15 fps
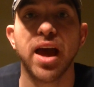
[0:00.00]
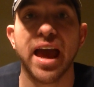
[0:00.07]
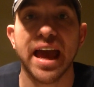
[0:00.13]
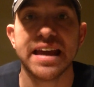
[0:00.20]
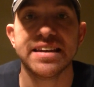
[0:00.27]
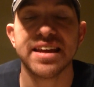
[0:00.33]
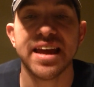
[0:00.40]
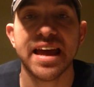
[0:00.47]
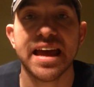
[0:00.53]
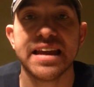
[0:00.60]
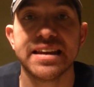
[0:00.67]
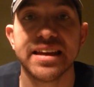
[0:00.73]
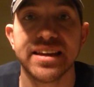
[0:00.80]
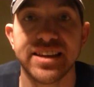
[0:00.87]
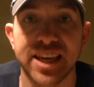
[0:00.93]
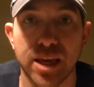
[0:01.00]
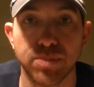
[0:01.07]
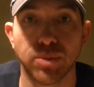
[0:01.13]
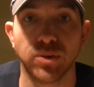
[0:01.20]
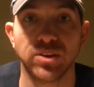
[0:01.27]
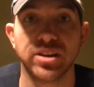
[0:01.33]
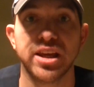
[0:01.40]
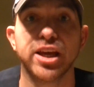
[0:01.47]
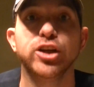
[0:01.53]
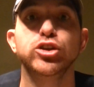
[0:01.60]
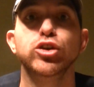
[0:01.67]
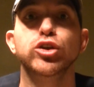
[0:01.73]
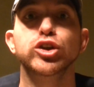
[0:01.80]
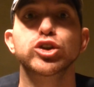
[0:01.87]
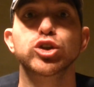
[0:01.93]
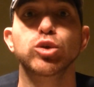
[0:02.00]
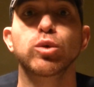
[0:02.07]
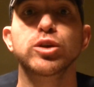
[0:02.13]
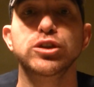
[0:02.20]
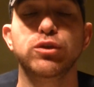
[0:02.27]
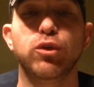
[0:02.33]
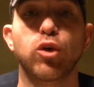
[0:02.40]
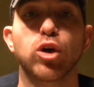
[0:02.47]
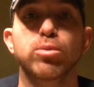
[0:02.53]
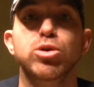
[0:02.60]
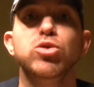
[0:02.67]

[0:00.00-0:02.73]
head-to-head keeper league to the truest form.